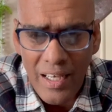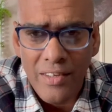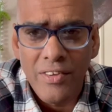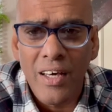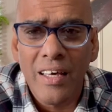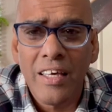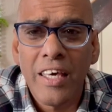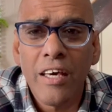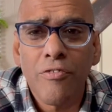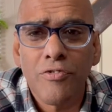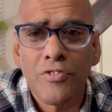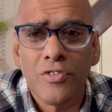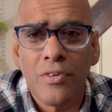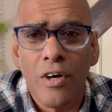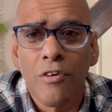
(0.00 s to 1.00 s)
the
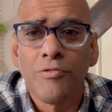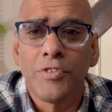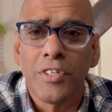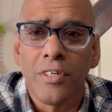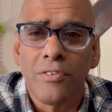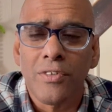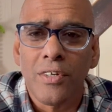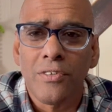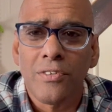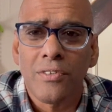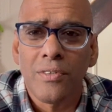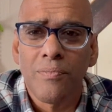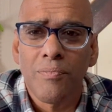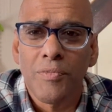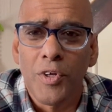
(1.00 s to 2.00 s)
gifts of Jesus,
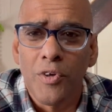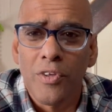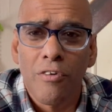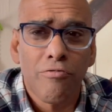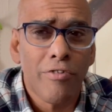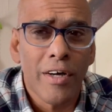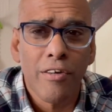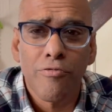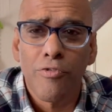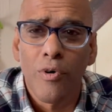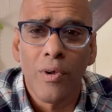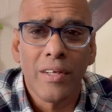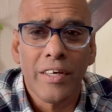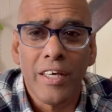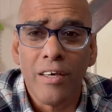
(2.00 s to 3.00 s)
you know, the
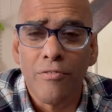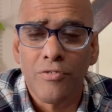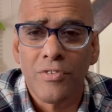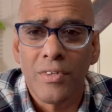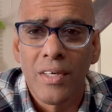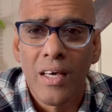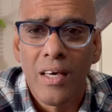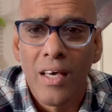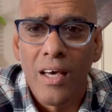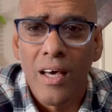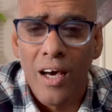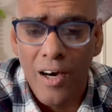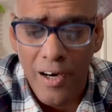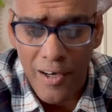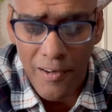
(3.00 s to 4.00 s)
fivefold gifts,
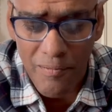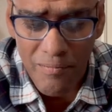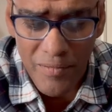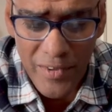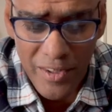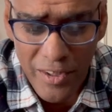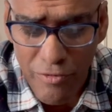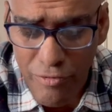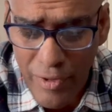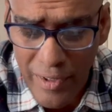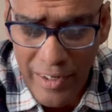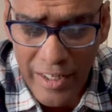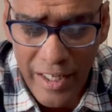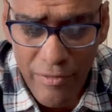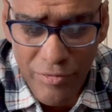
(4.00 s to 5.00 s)
the different
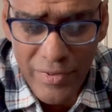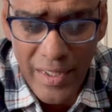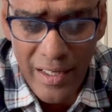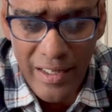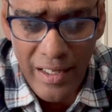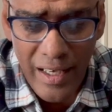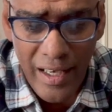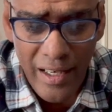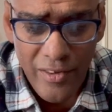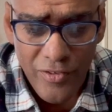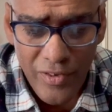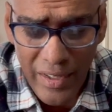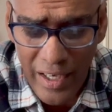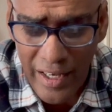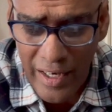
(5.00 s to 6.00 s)
gifts that he has
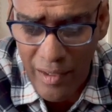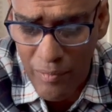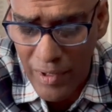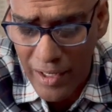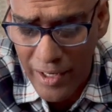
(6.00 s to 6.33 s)
enabled